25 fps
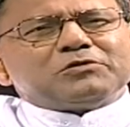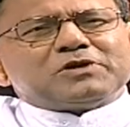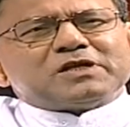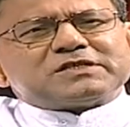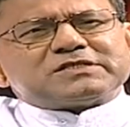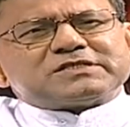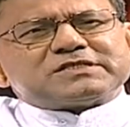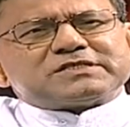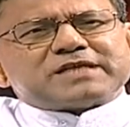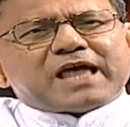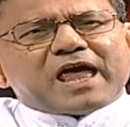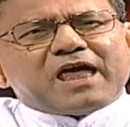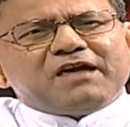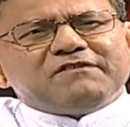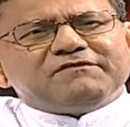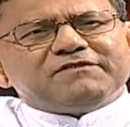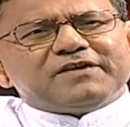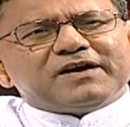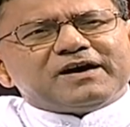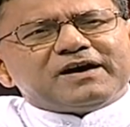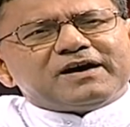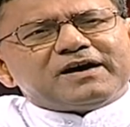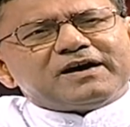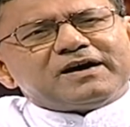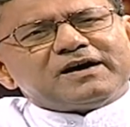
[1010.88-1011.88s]
the
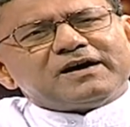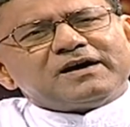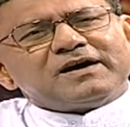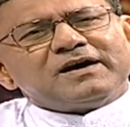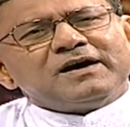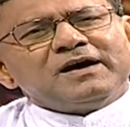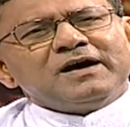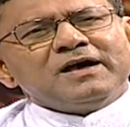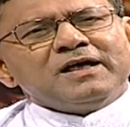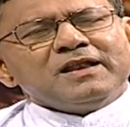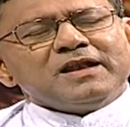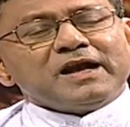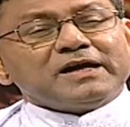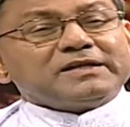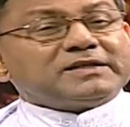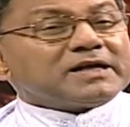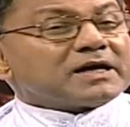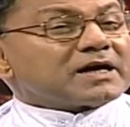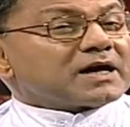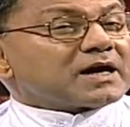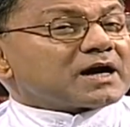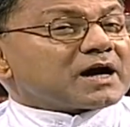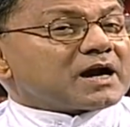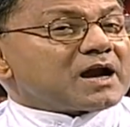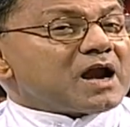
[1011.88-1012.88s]
Savior. Let the
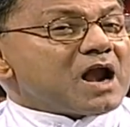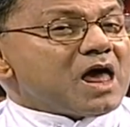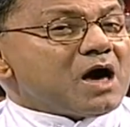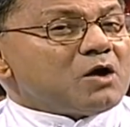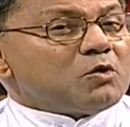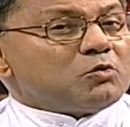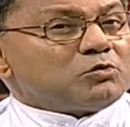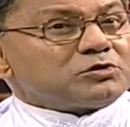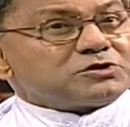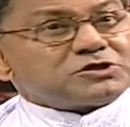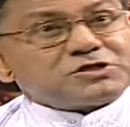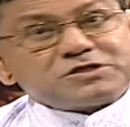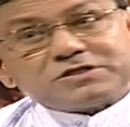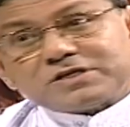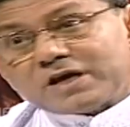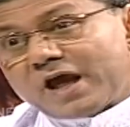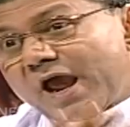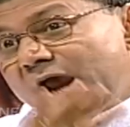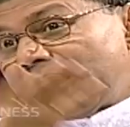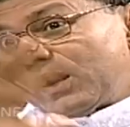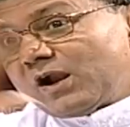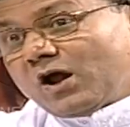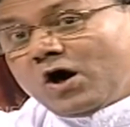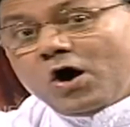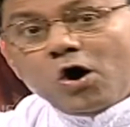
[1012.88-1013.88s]
clouds
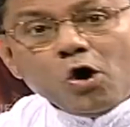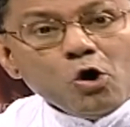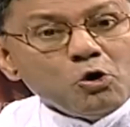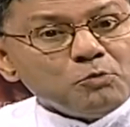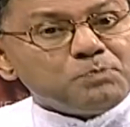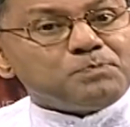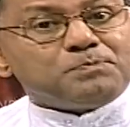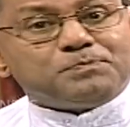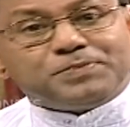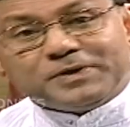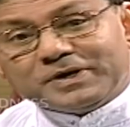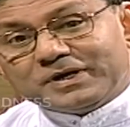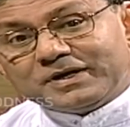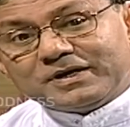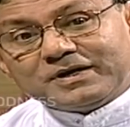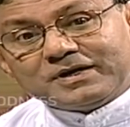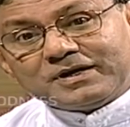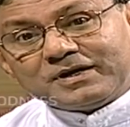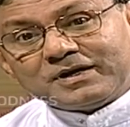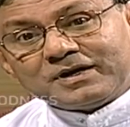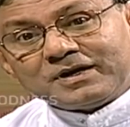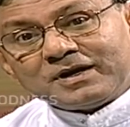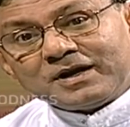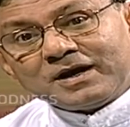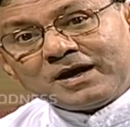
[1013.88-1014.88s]
tear
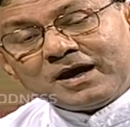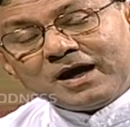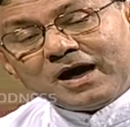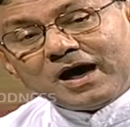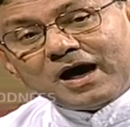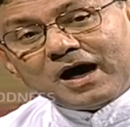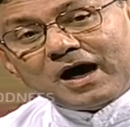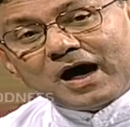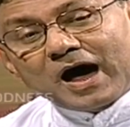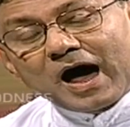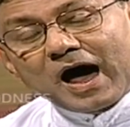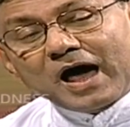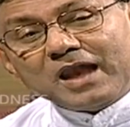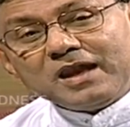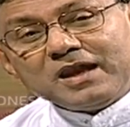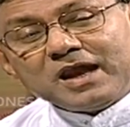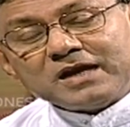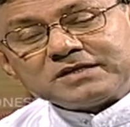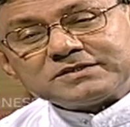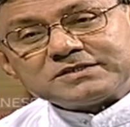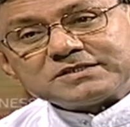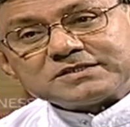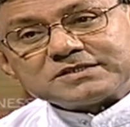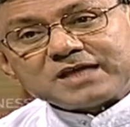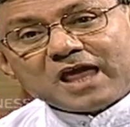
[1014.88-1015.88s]
open and let
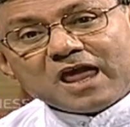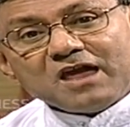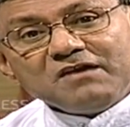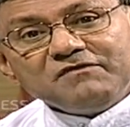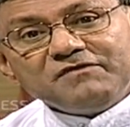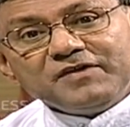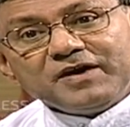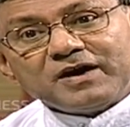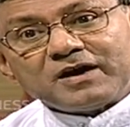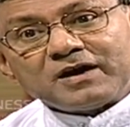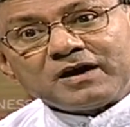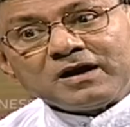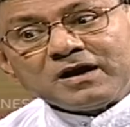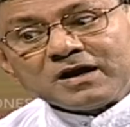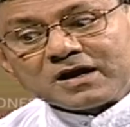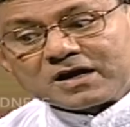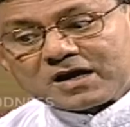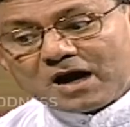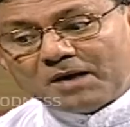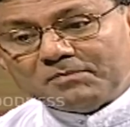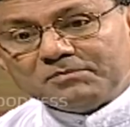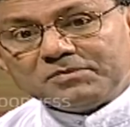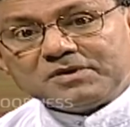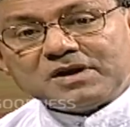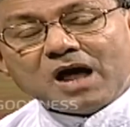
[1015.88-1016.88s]
Savior
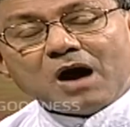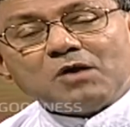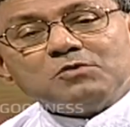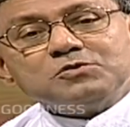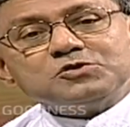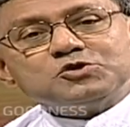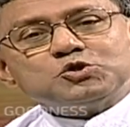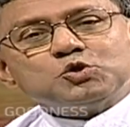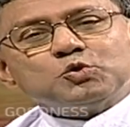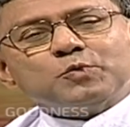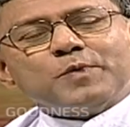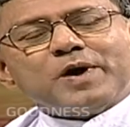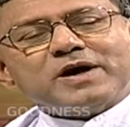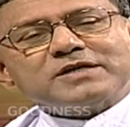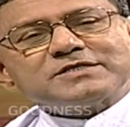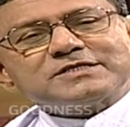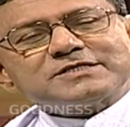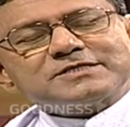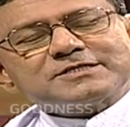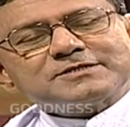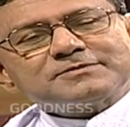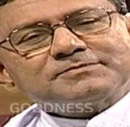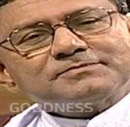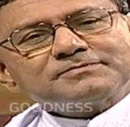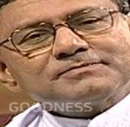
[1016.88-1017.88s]
come down to
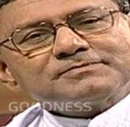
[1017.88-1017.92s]
us."